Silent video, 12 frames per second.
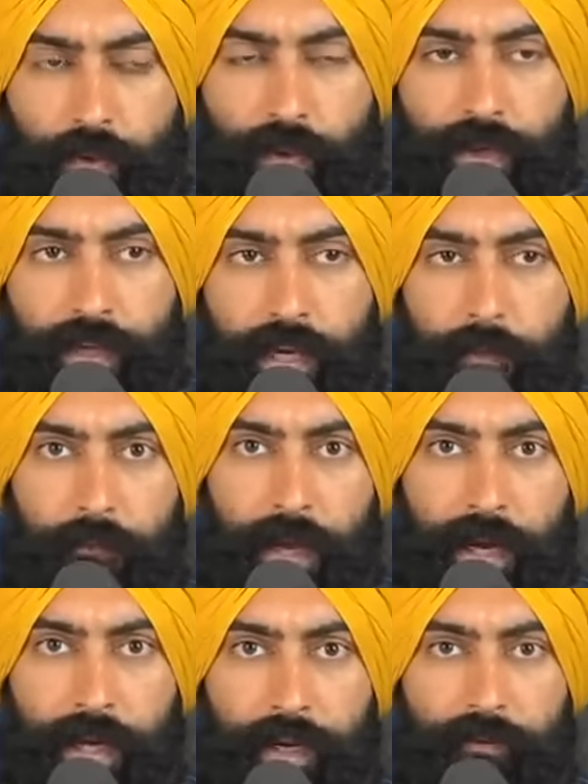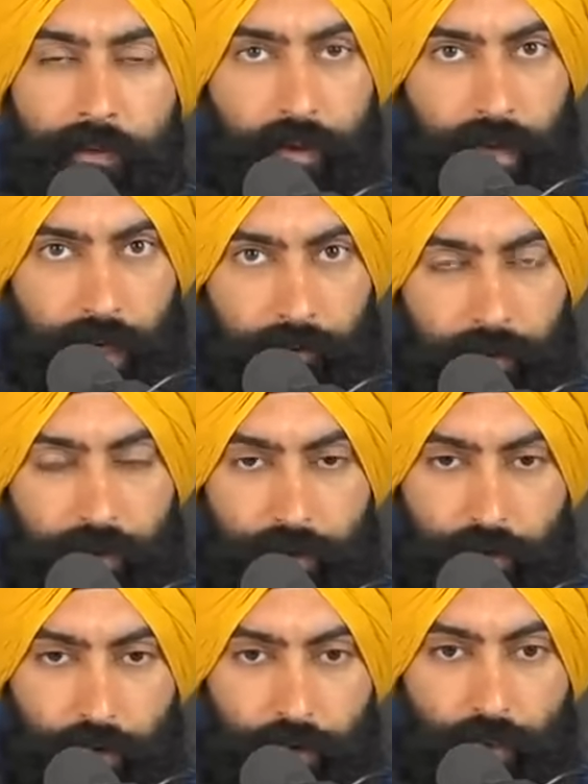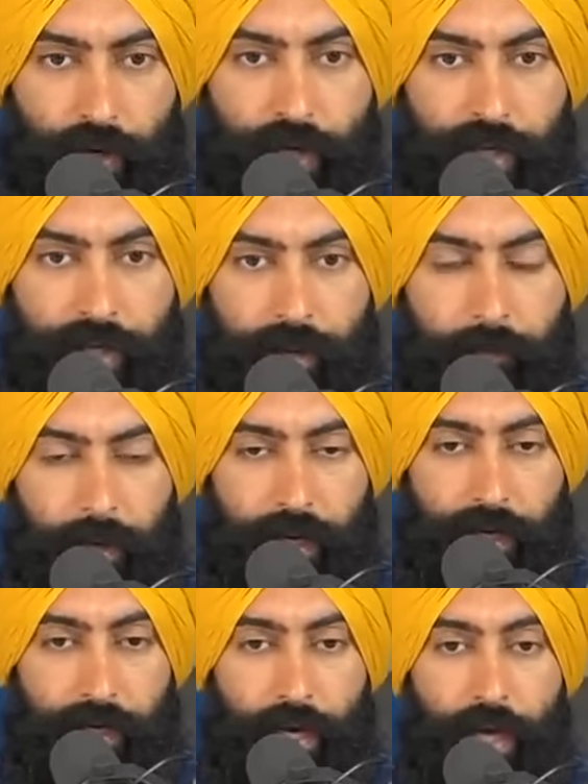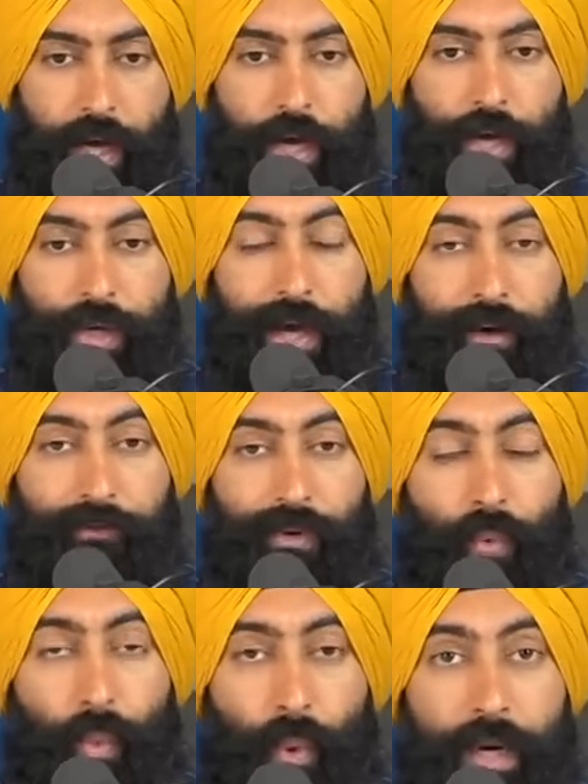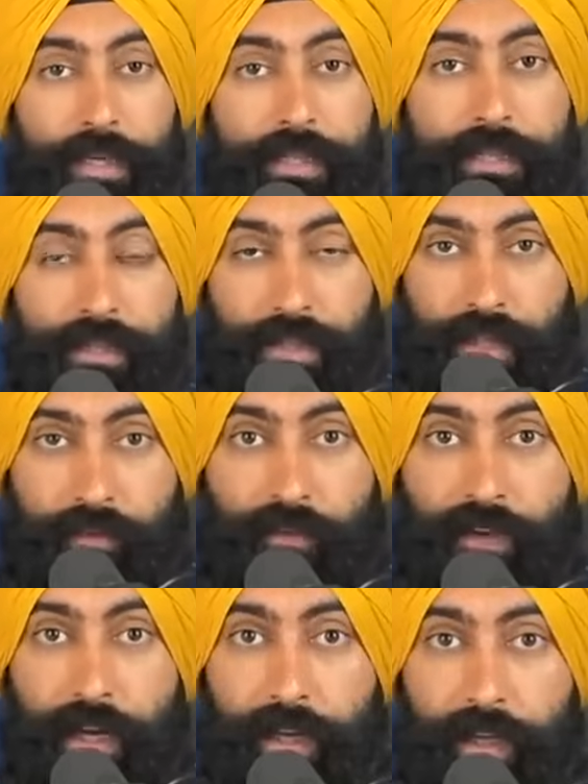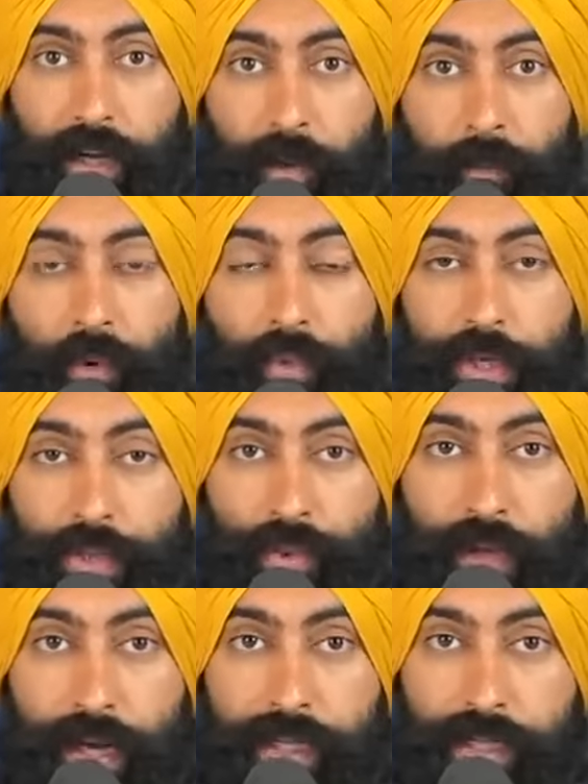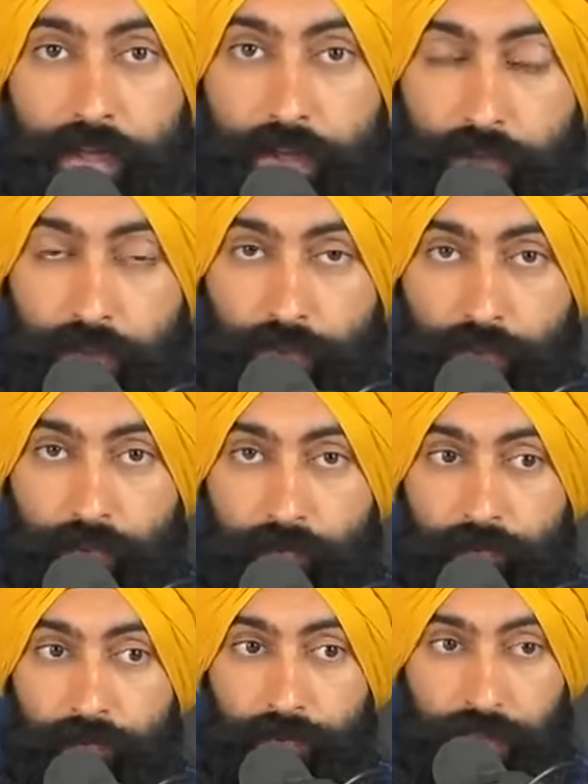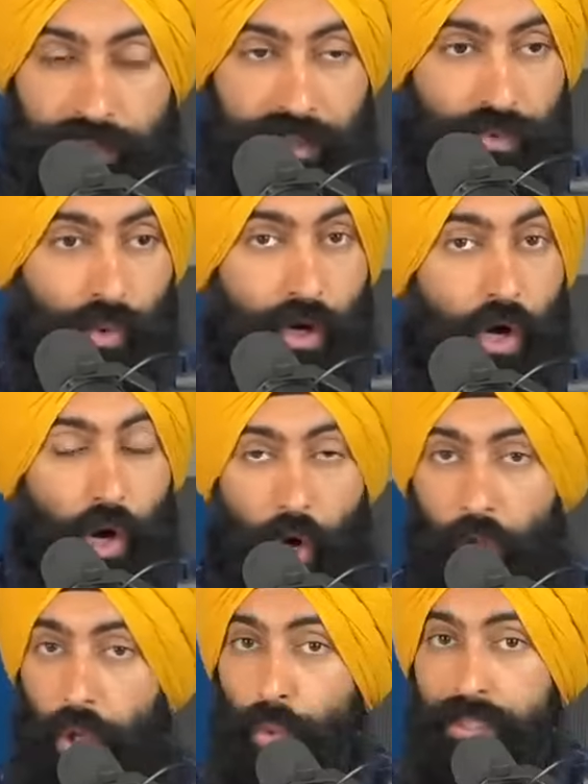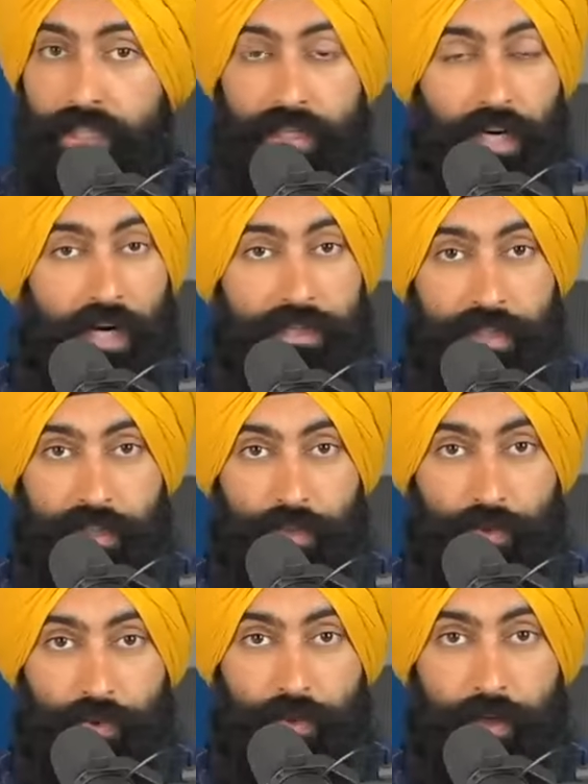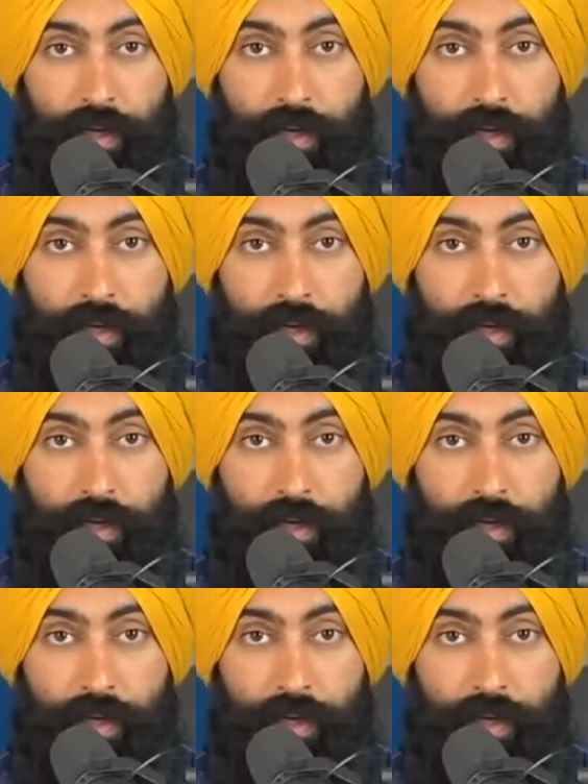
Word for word: when you get paid from your labor, you go to work and you get paid, you have one stream of income which relies on you. This is what all of us are taught to do.